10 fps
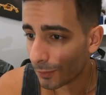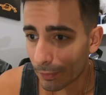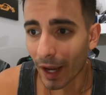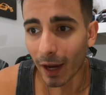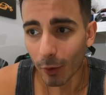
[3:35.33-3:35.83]

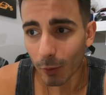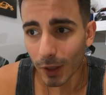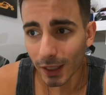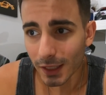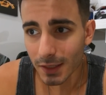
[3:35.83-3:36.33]

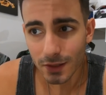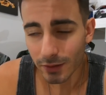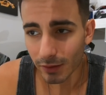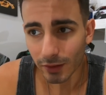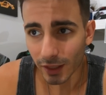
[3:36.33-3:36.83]
power-wise,
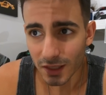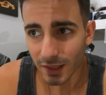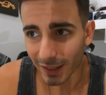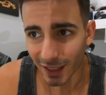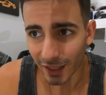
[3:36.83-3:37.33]
that's
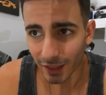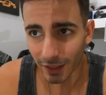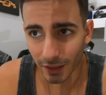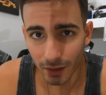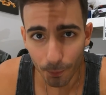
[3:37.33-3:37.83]
like kind of
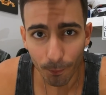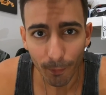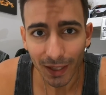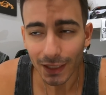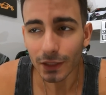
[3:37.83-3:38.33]
like the
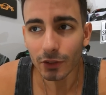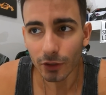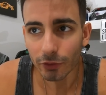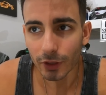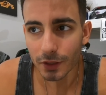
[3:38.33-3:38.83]
main
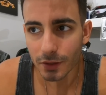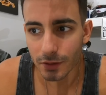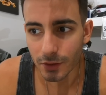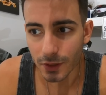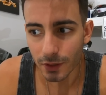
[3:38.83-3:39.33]
difference,
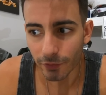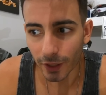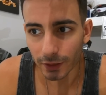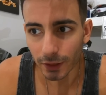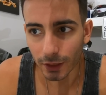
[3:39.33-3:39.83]
is just the
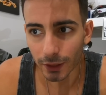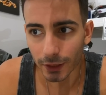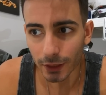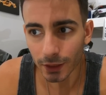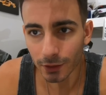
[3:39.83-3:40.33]
fact that
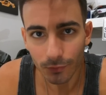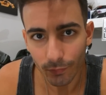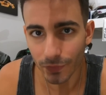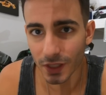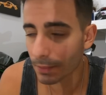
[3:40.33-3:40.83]
like
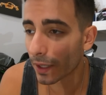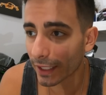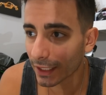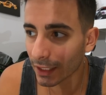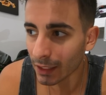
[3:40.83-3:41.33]
this
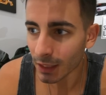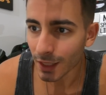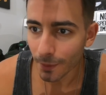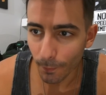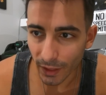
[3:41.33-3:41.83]
bike
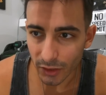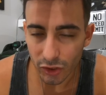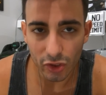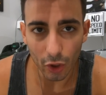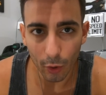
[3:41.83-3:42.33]
makes
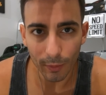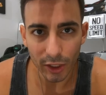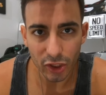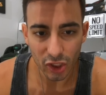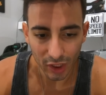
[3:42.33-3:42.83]
so
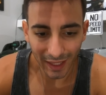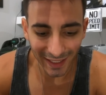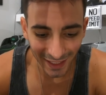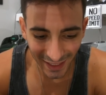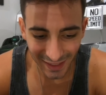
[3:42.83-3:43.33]
much
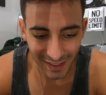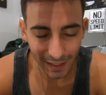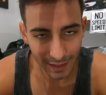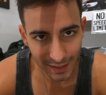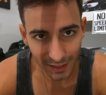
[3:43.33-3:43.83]
like
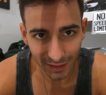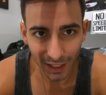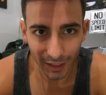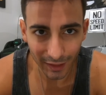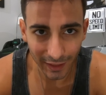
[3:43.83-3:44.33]
intense and
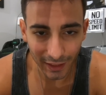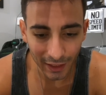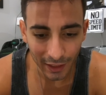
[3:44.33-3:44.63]
kind of like